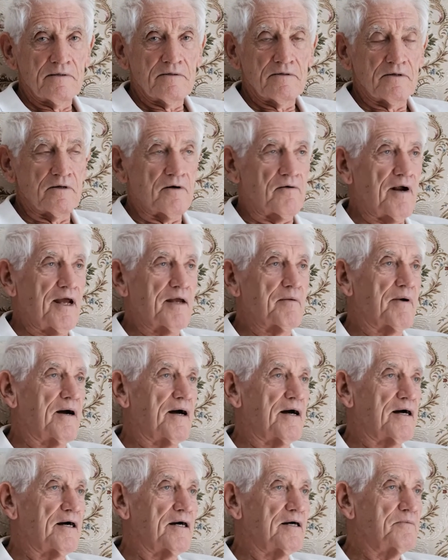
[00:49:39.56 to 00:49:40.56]
the
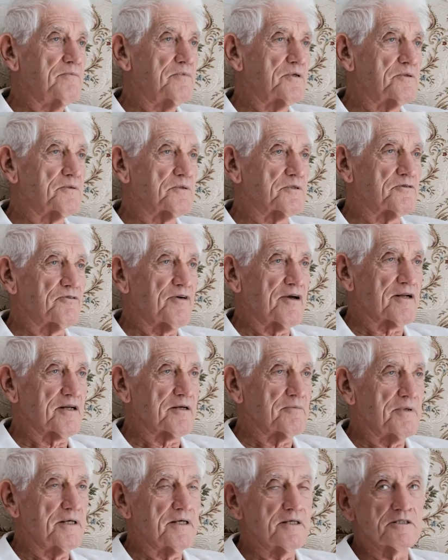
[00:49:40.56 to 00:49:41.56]
Narangba home, which was fairly
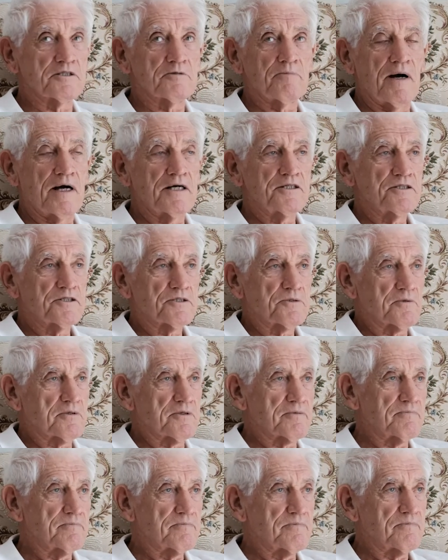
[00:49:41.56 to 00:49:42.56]
big and spacious
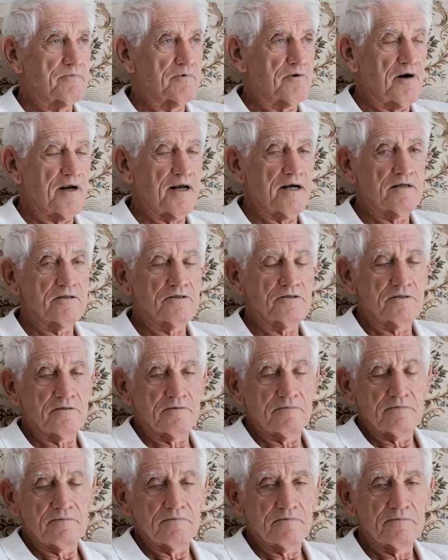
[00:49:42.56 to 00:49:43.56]
with grounds
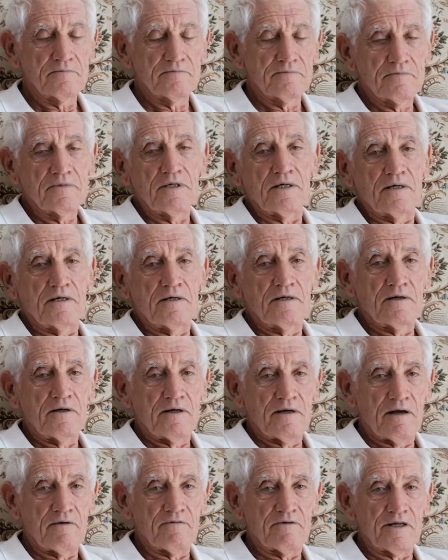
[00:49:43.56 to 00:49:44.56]
and
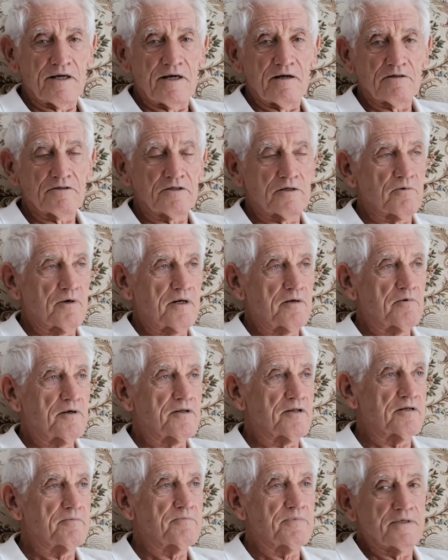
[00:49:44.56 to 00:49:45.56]
everything else that went
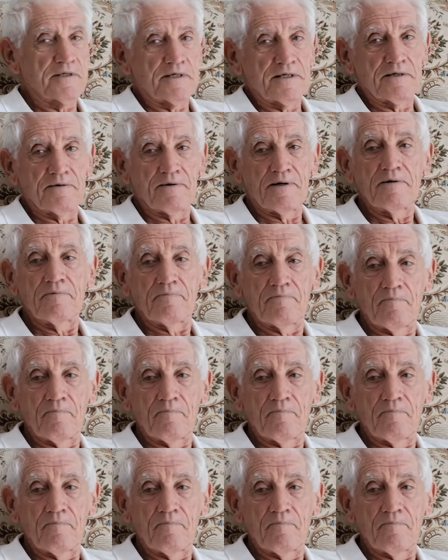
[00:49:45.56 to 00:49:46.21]
with it. But anyway,